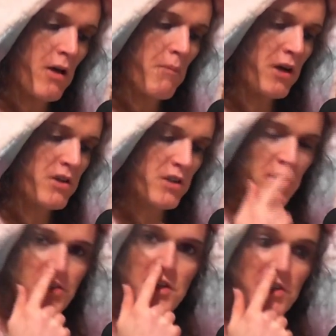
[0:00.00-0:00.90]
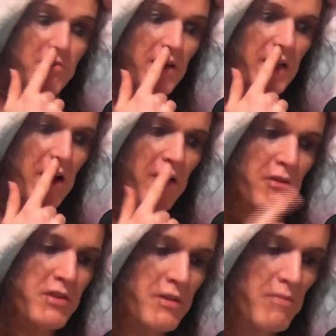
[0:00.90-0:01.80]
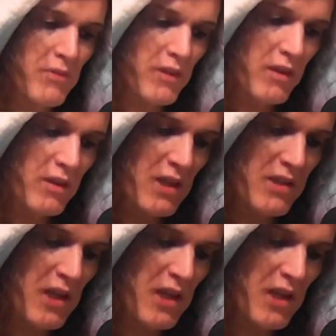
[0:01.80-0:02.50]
But because I've got such a runny nose, there's